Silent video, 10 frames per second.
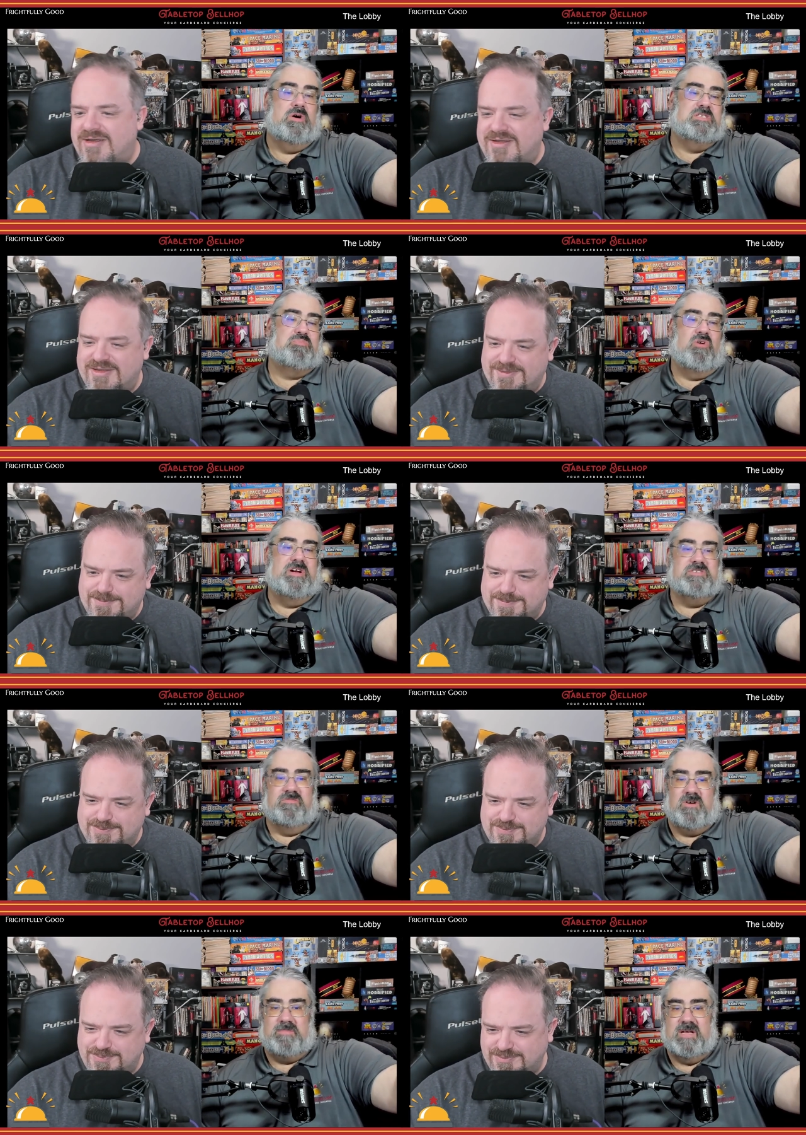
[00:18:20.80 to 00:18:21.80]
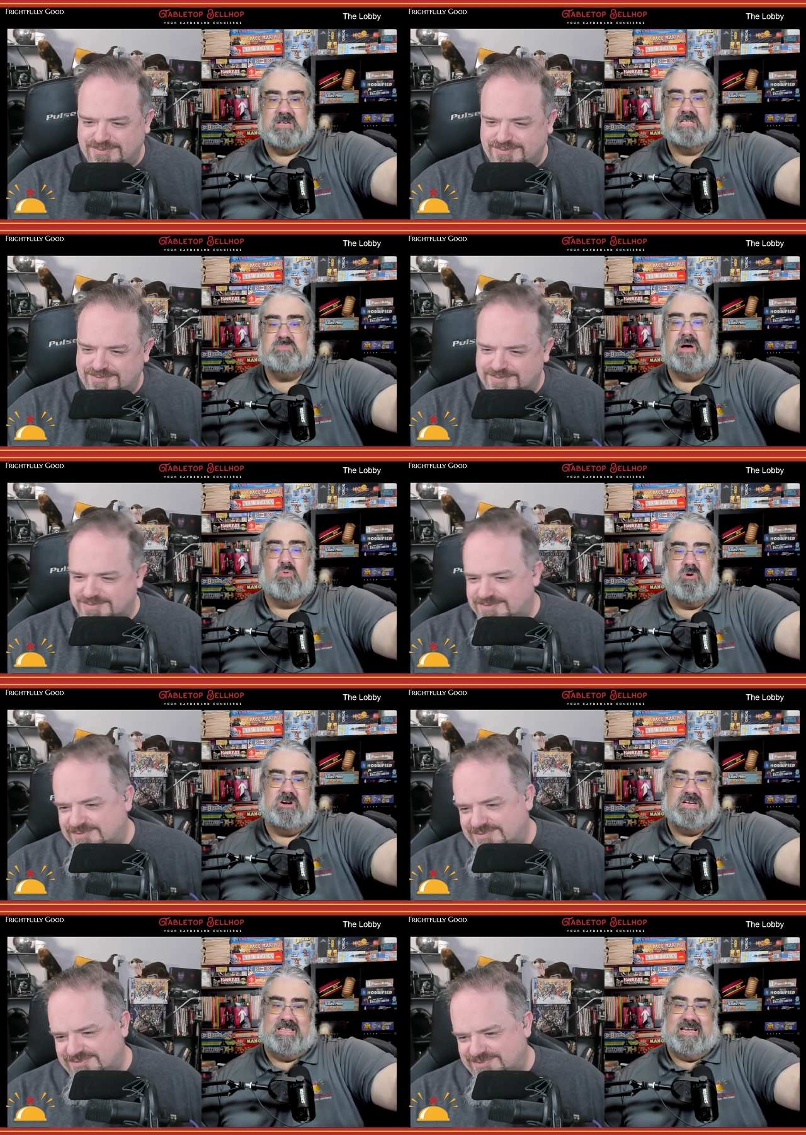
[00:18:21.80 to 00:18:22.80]
Speaker 1: inspiration from. That's that's better
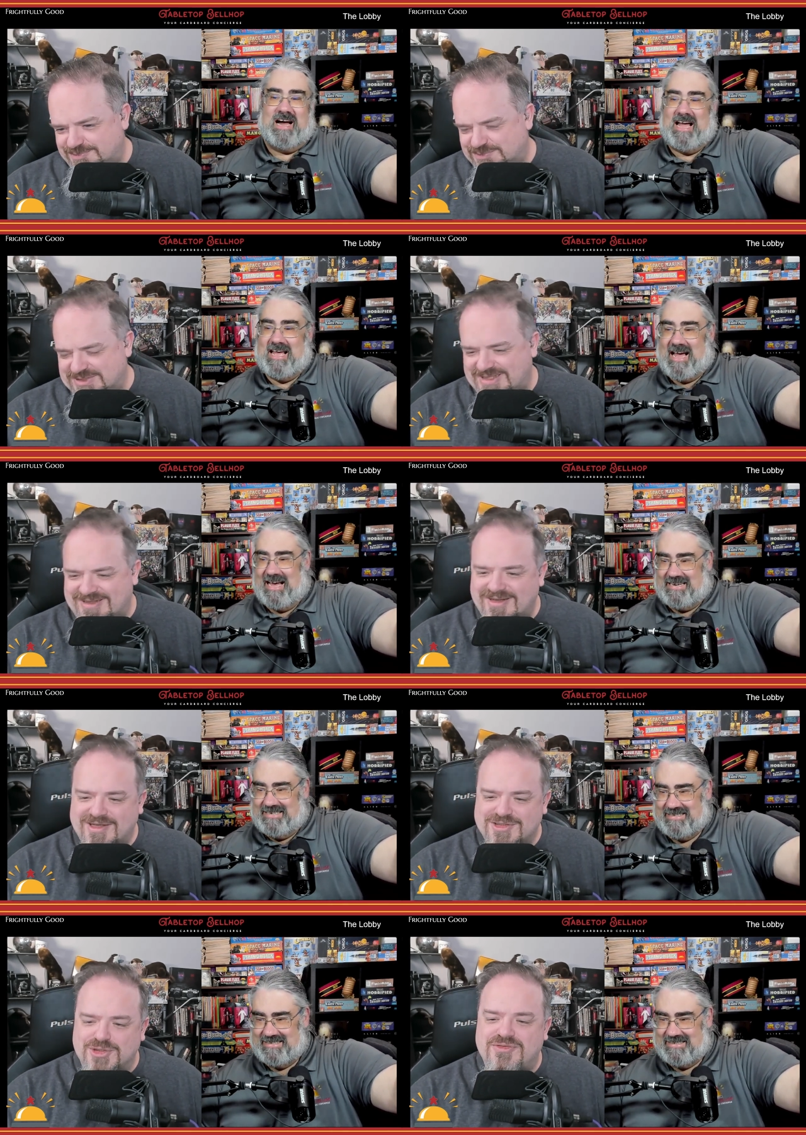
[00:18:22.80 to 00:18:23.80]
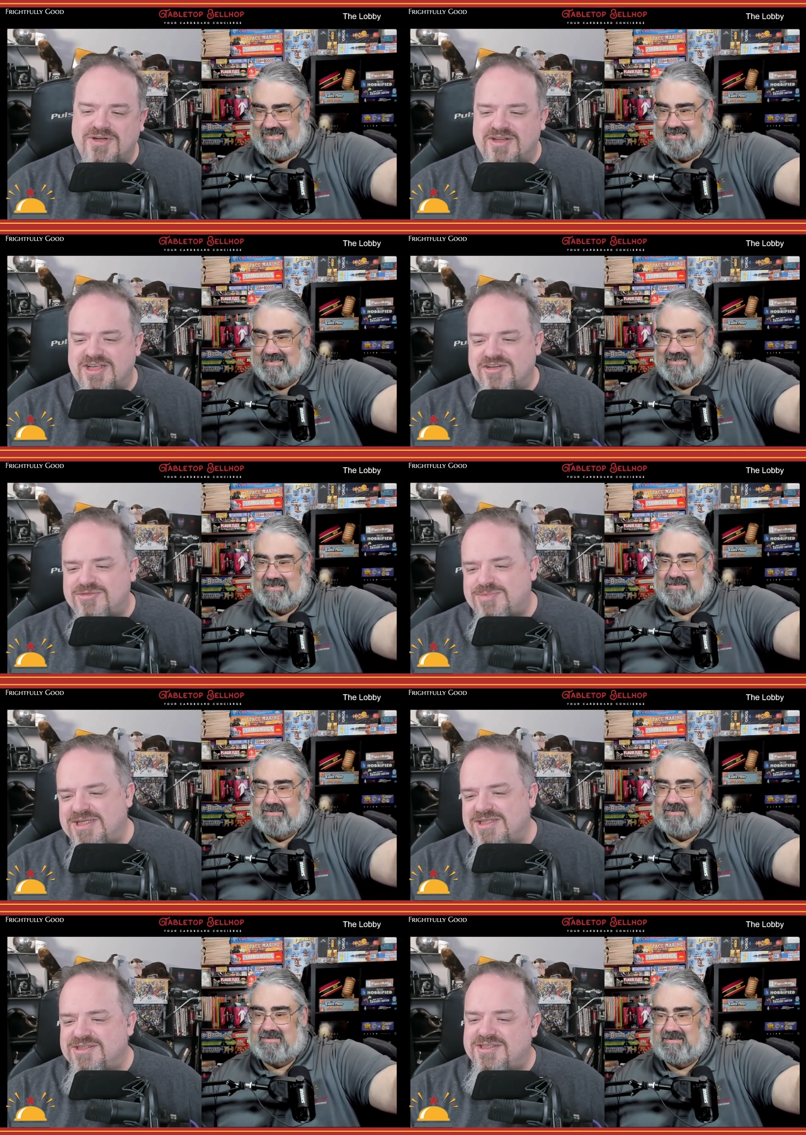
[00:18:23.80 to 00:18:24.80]
wording than I yeah. Had.
Speaker 2: So far, they have
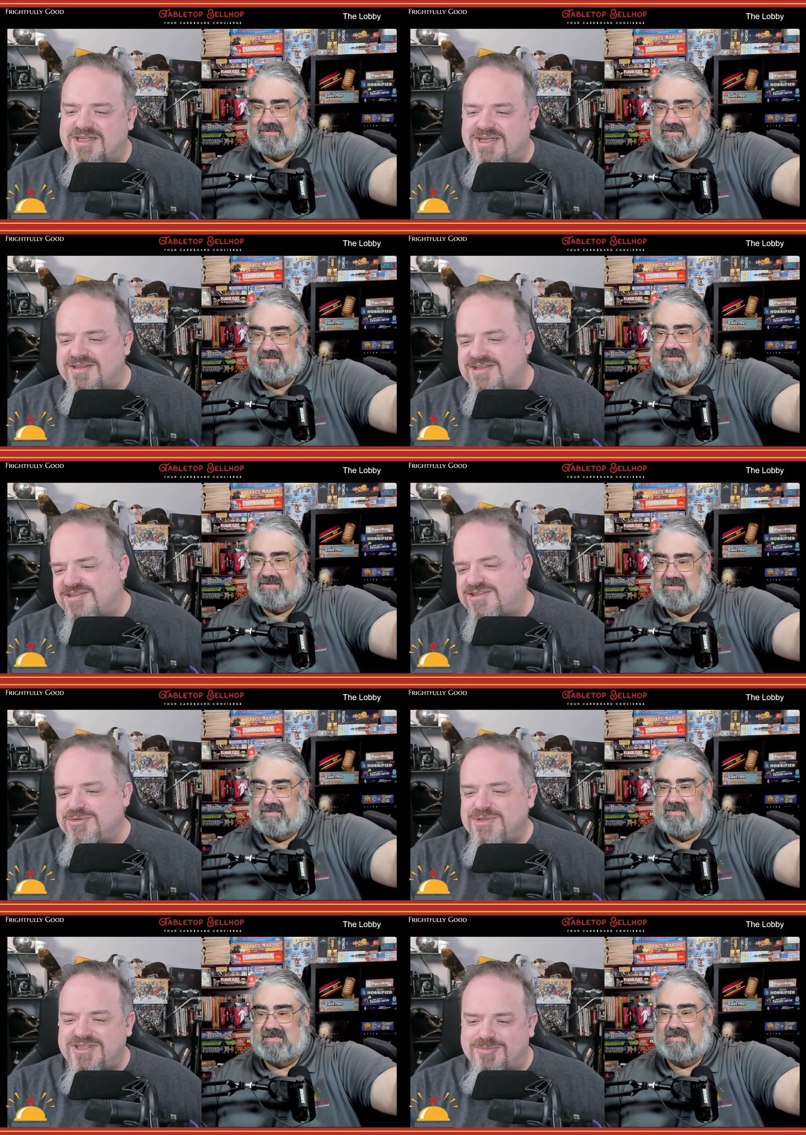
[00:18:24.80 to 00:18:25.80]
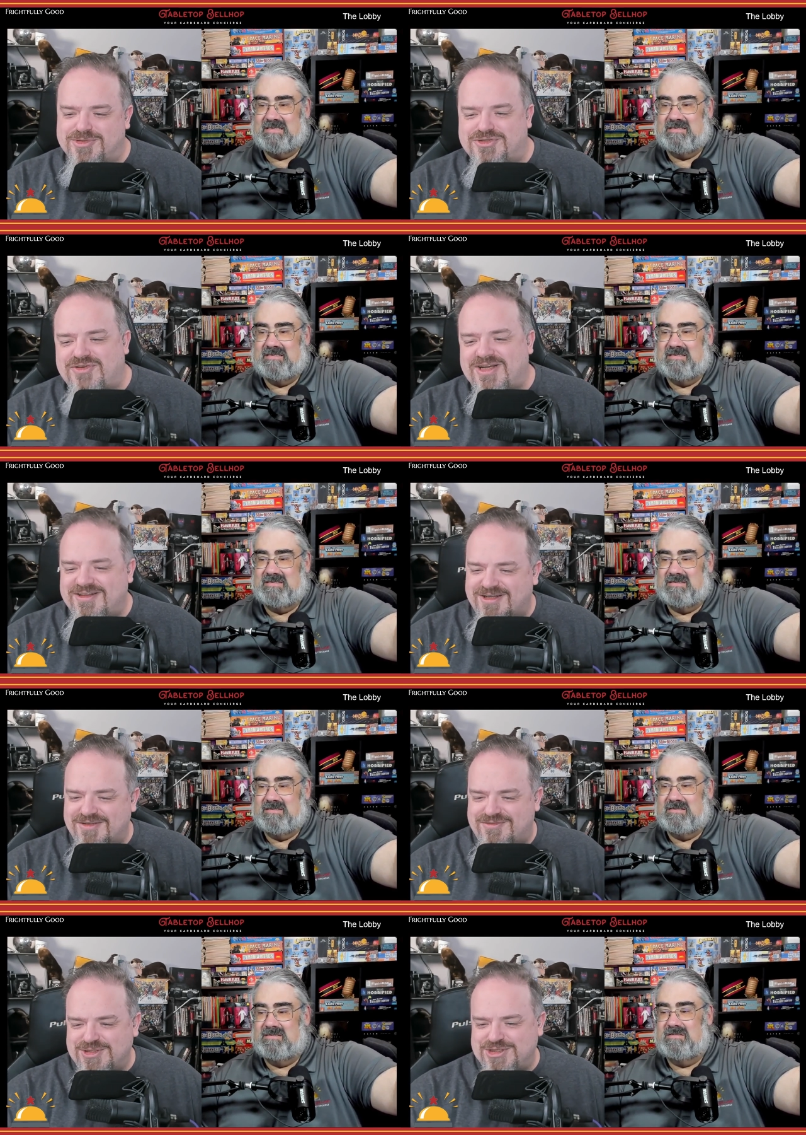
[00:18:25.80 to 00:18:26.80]
played uh, the serial numbers filed
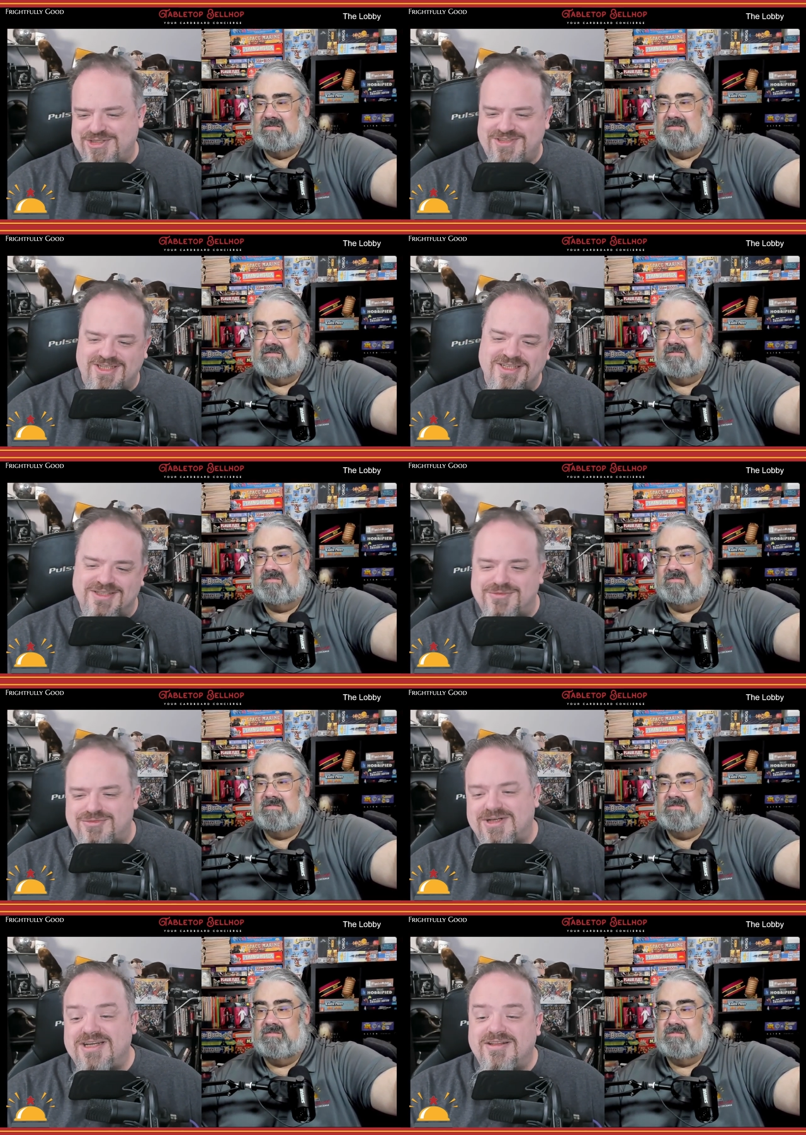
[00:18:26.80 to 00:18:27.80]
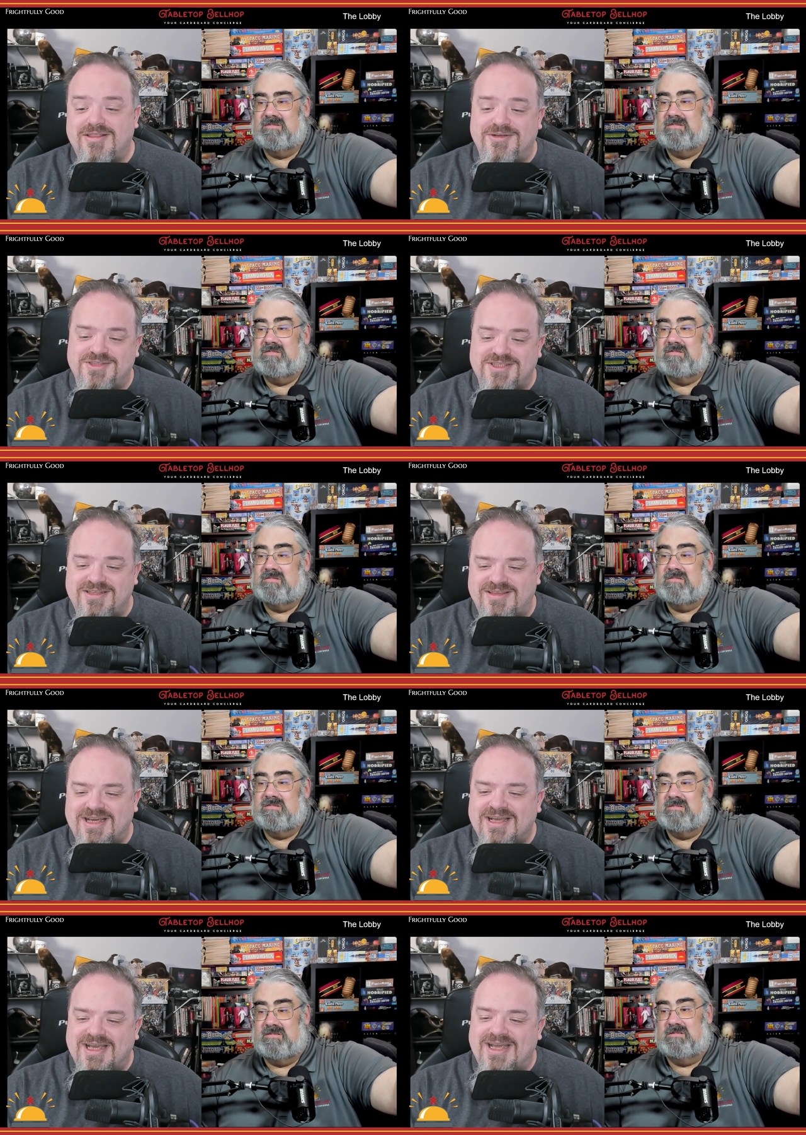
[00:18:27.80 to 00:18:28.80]
off versions of Friday the Thirteenth
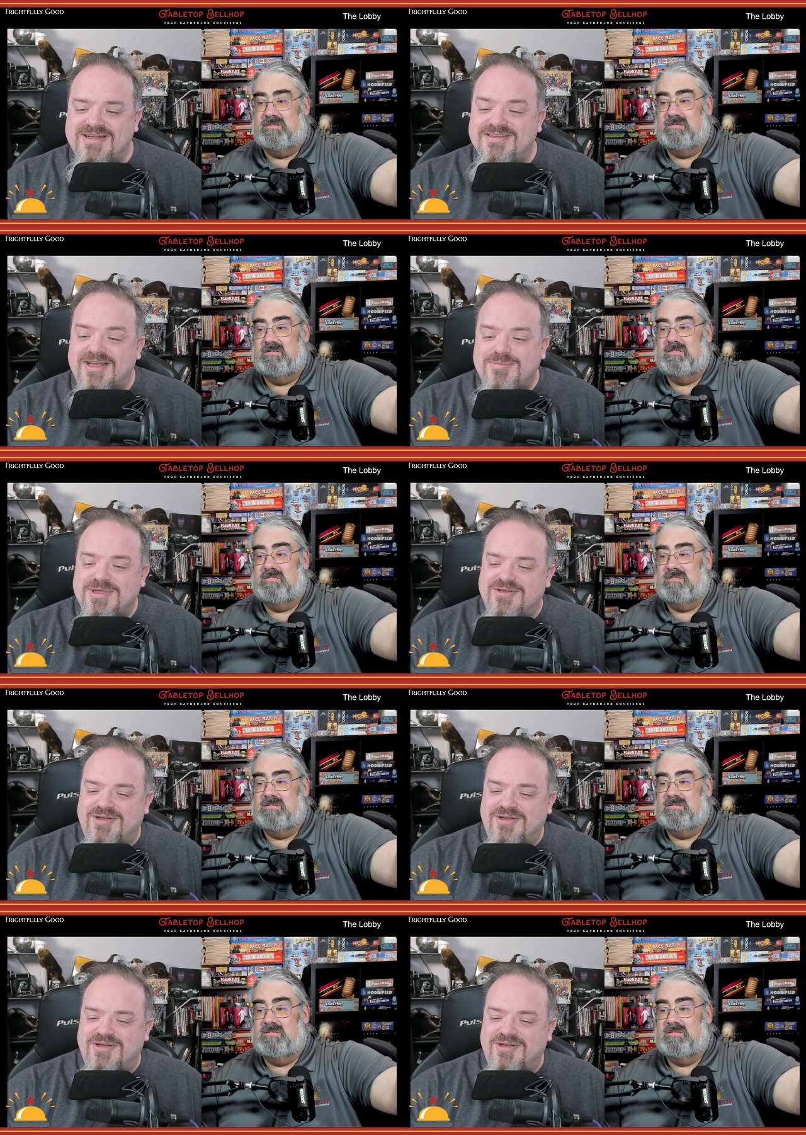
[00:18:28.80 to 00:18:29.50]
and Nightmare